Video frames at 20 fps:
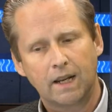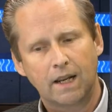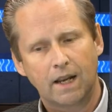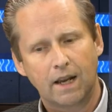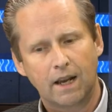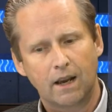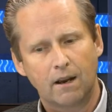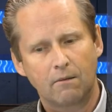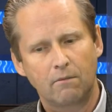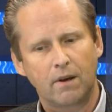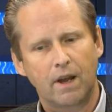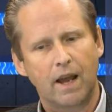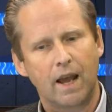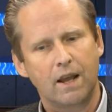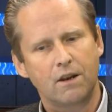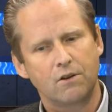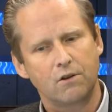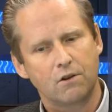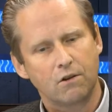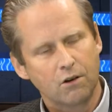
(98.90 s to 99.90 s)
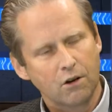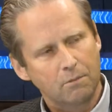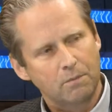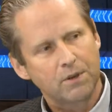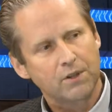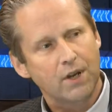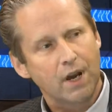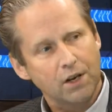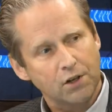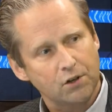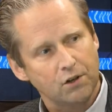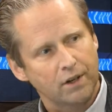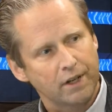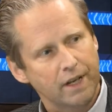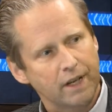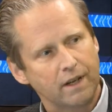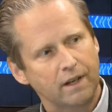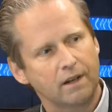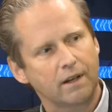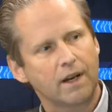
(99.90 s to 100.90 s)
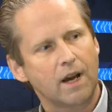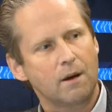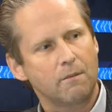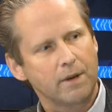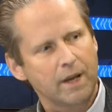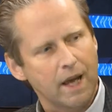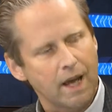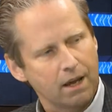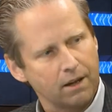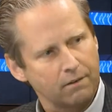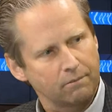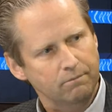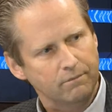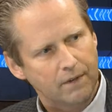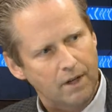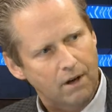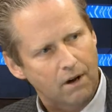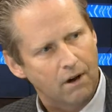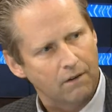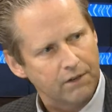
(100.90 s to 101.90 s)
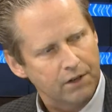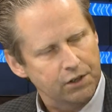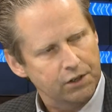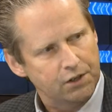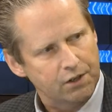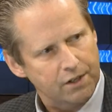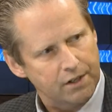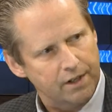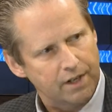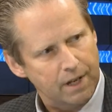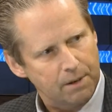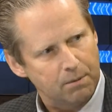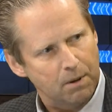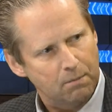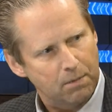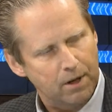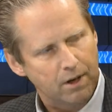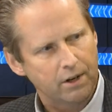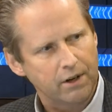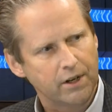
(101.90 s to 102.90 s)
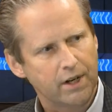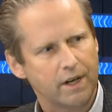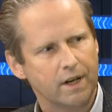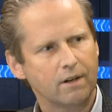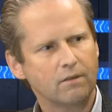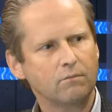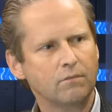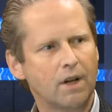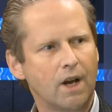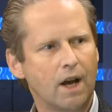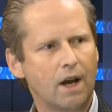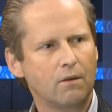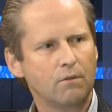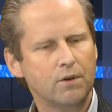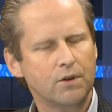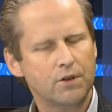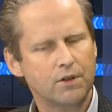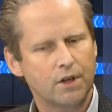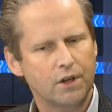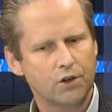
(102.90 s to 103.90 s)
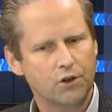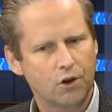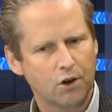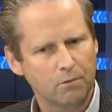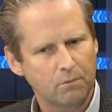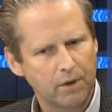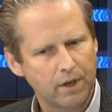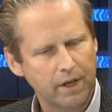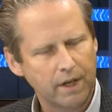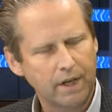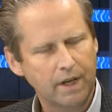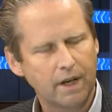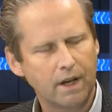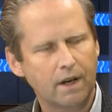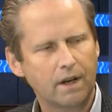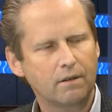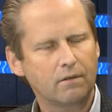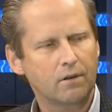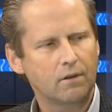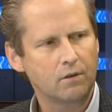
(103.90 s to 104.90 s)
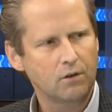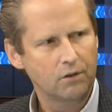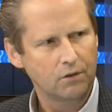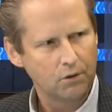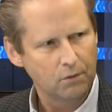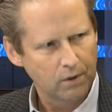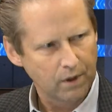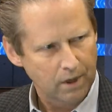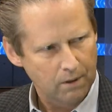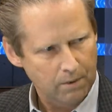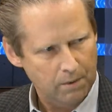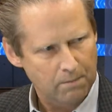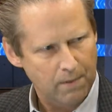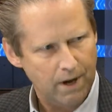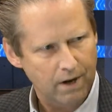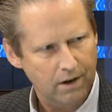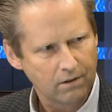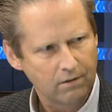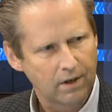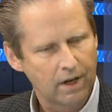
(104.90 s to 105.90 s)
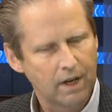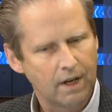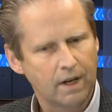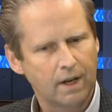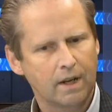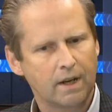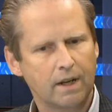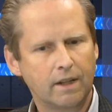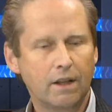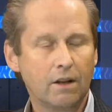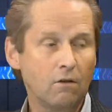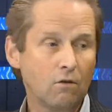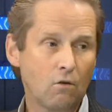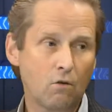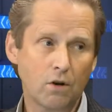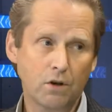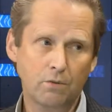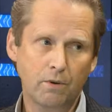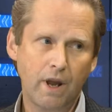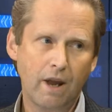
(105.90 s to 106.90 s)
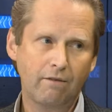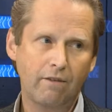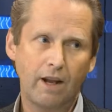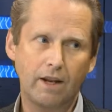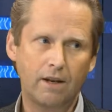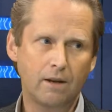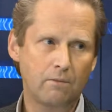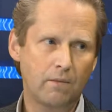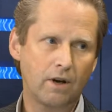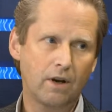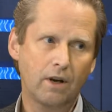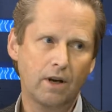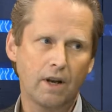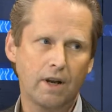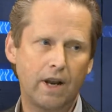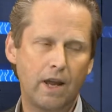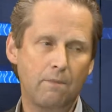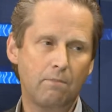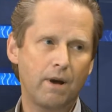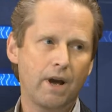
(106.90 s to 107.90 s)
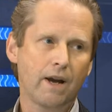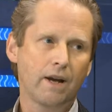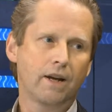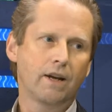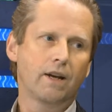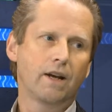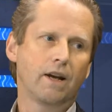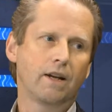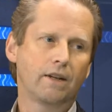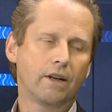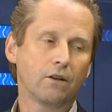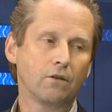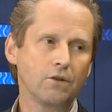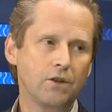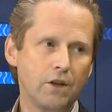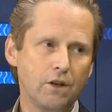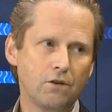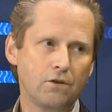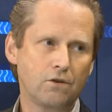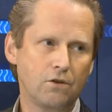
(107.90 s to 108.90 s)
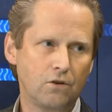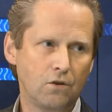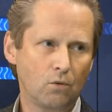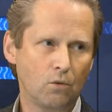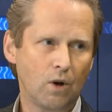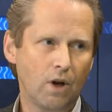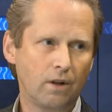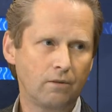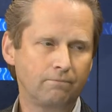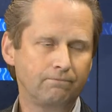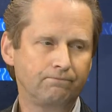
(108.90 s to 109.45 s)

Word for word: And Europe is actually coming out of its sleepy period here. We see Germany doing a little bit better. And then, of course, we have Latin America and APAC that continues to do well.